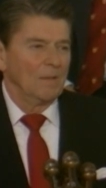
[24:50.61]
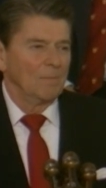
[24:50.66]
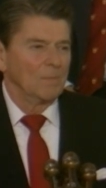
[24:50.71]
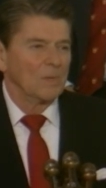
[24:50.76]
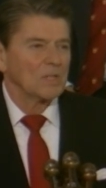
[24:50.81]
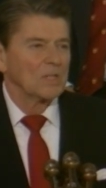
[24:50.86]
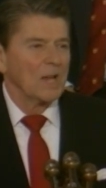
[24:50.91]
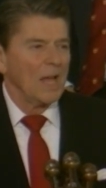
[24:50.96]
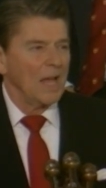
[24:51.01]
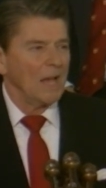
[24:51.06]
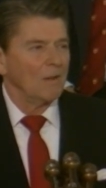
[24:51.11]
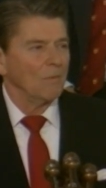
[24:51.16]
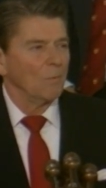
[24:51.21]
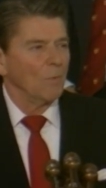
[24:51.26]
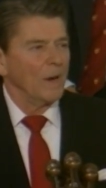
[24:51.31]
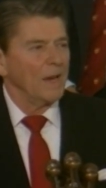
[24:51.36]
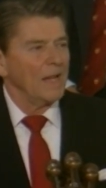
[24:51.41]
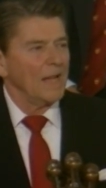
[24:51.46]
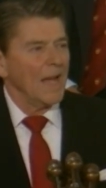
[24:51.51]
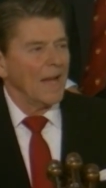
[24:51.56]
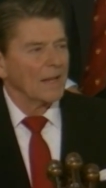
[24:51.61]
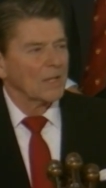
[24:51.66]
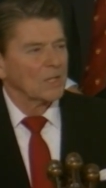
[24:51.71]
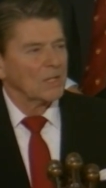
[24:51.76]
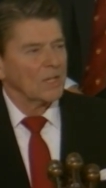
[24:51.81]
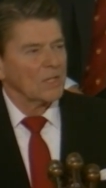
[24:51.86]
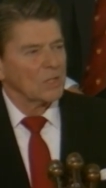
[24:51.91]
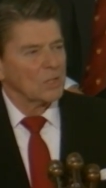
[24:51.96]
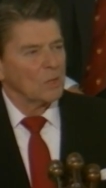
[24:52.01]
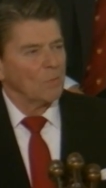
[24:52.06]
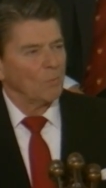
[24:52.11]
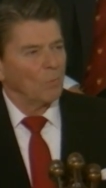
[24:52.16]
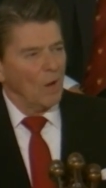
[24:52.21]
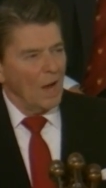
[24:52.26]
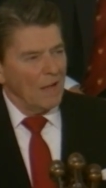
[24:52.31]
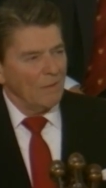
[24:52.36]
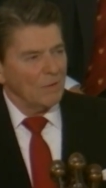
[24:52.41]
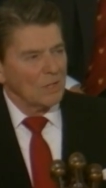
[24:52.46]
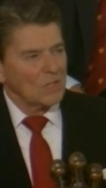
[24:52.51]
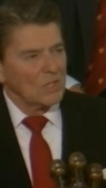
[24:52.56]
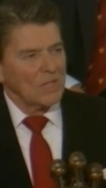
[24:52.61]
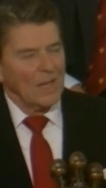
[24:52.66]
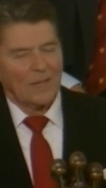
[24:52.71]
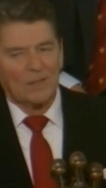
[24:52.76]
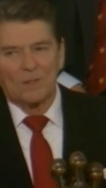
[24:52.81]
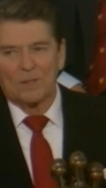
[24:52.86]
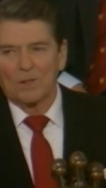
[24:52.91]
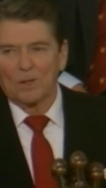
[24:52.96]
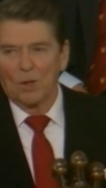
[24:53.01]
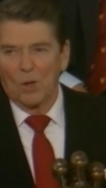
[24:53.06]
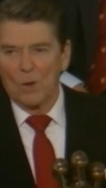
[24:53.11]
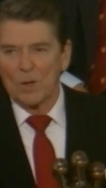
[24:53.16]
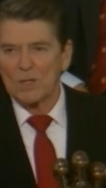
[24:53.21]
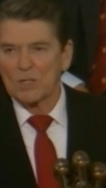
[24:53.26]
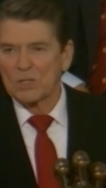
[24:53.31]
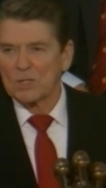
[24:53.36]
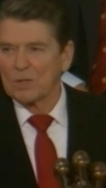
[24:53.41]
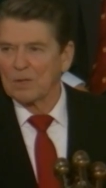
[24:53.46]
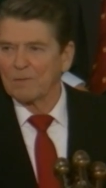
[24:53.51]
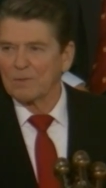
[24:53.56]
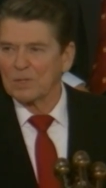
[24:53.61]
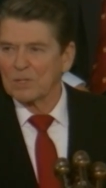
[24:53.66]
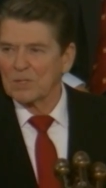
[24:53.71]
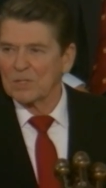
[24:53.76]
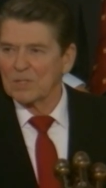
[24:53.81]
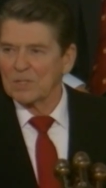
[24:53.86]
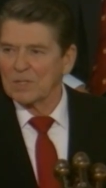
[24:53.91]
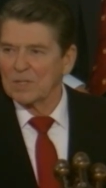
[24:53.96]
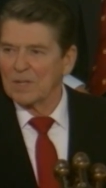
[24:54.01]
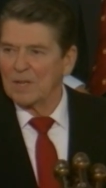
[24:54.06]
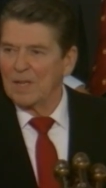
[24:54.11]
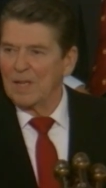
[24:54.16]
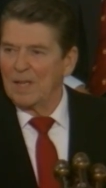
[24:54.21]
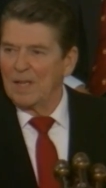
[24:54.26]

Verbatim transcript: must have ready access to private sector launch services.